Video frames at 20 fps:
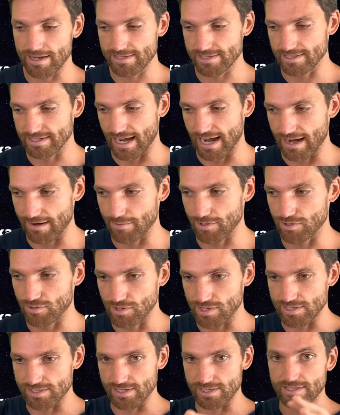As the diameter
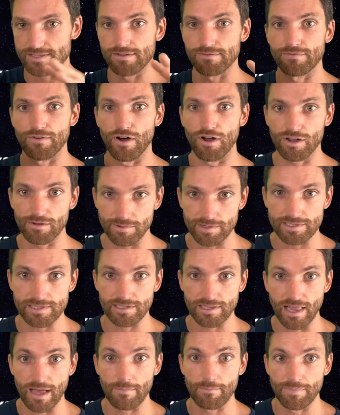increases, the volume gets a
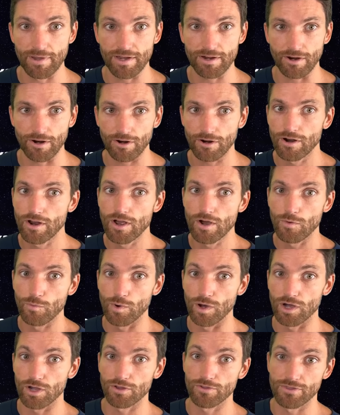lot bigger.
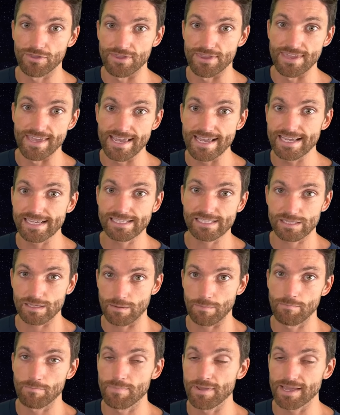Well, this
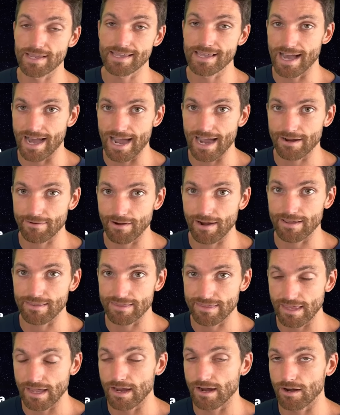big guy
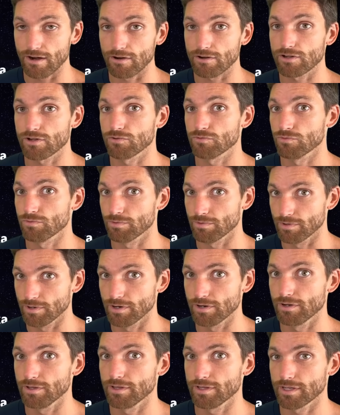right there could
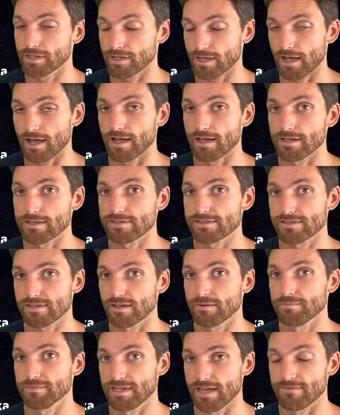really cause
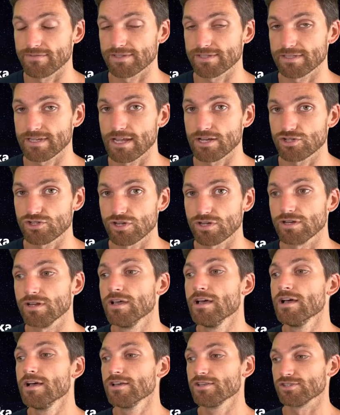some devastation.
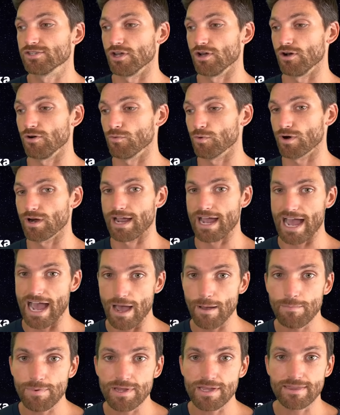So we're
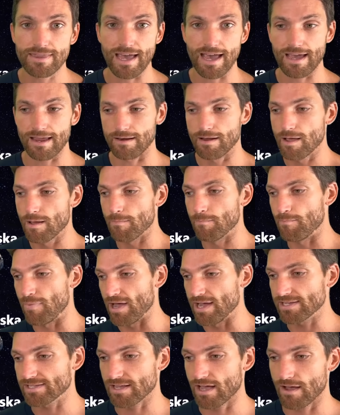happy that
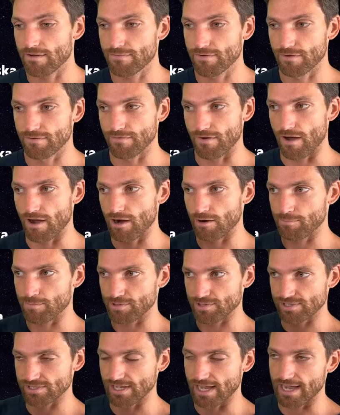based off of our
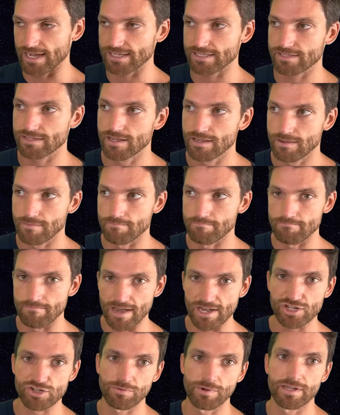precise
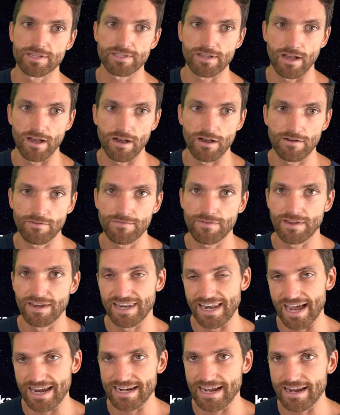measurements of
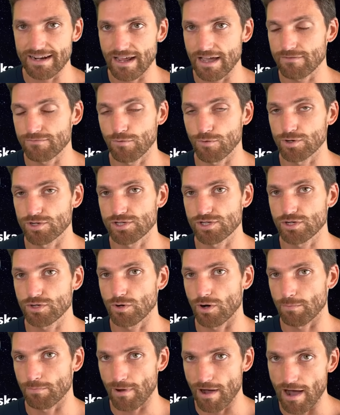
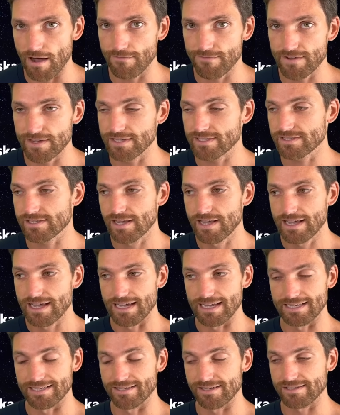99942 Apophis,
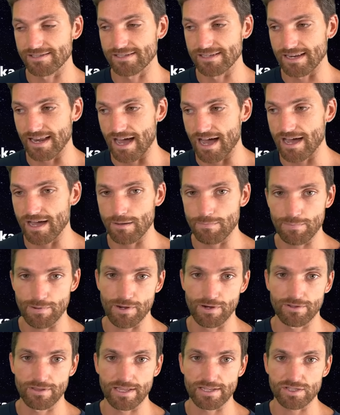it does not
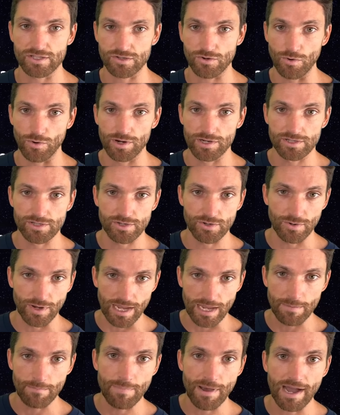appear that's going to
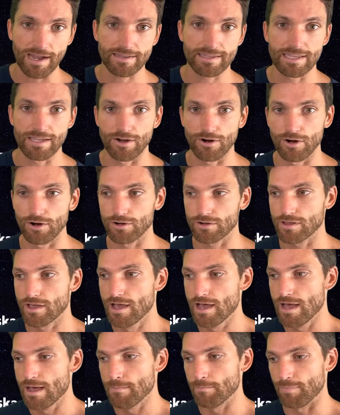impact the Earth
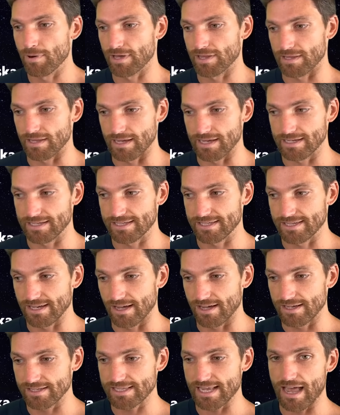but it
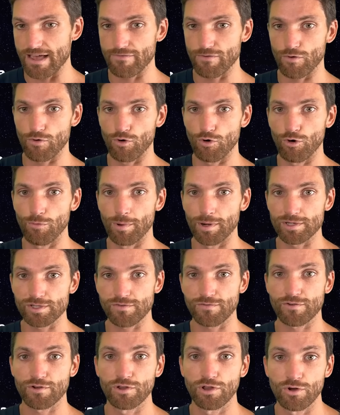does have a whole bunch
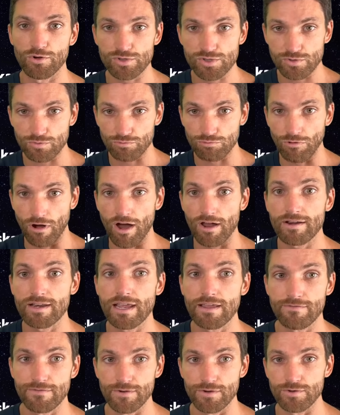of close
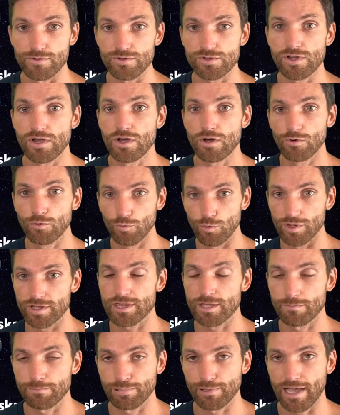rendezvous
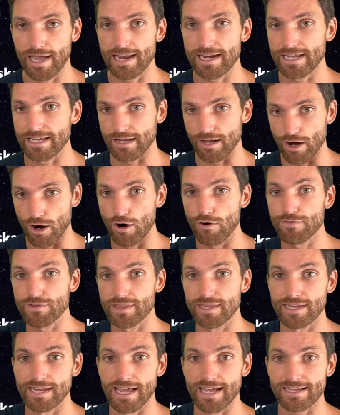with the planet over
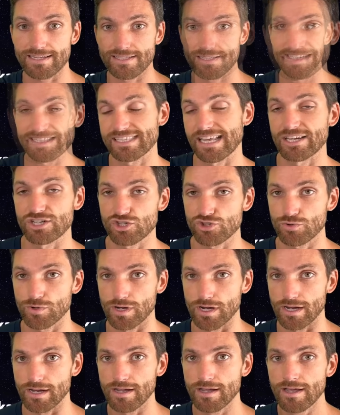the next
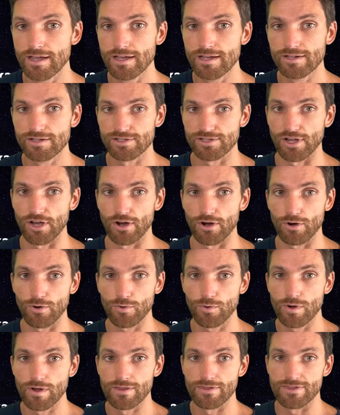century.
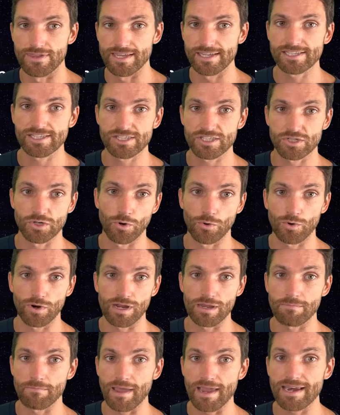So this
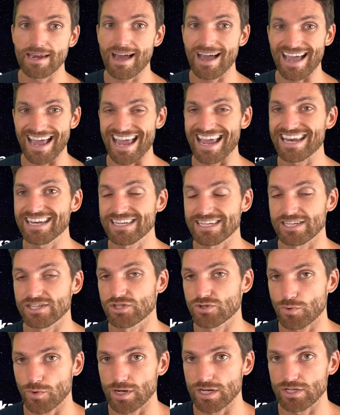story may not end in
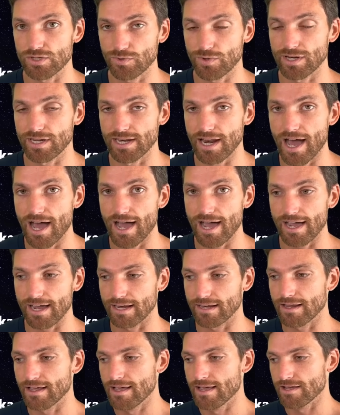
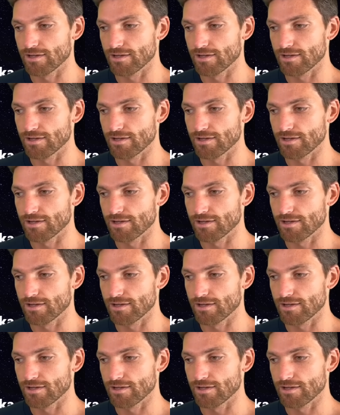2029.